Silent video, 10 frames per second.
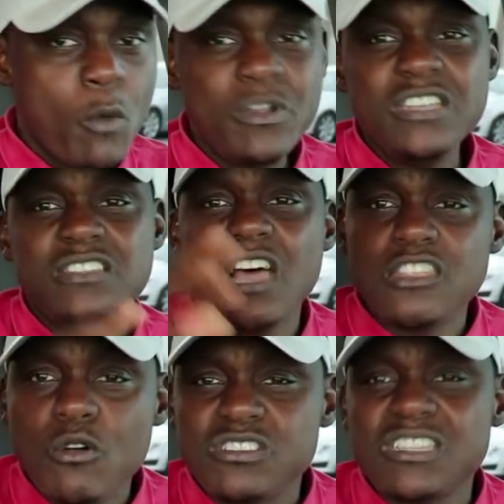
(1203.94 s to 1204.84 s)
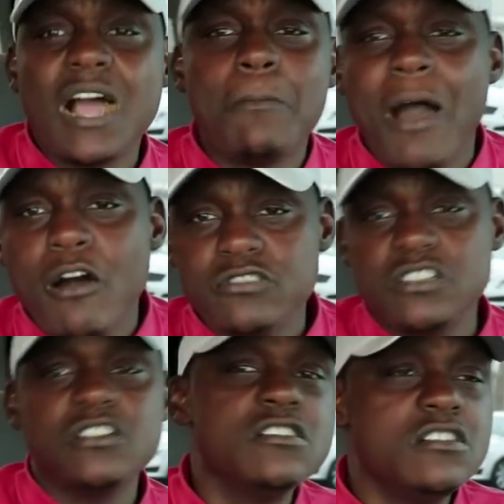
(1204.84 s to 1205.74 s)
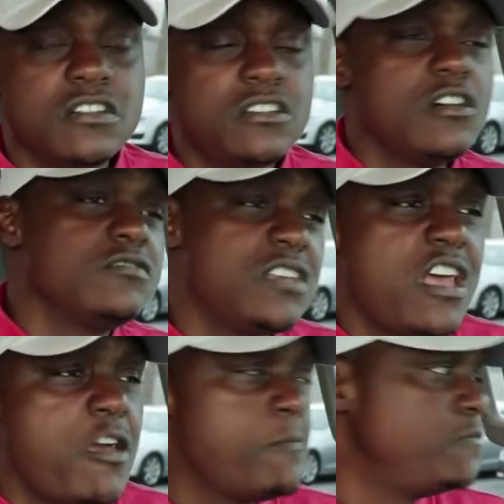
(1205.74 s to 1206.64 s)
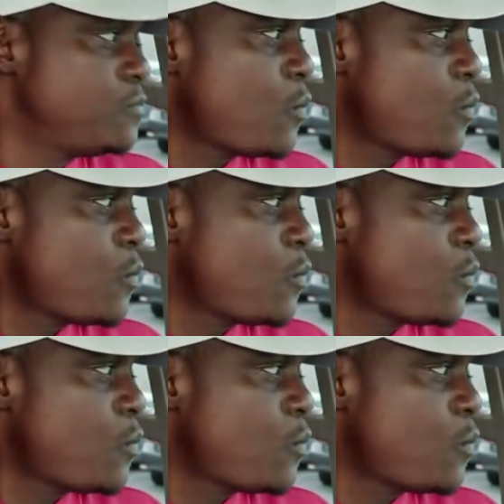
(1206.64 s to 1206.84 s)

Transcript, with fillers: We need to start throwing soccer balls in the hood, you know what I'm saying?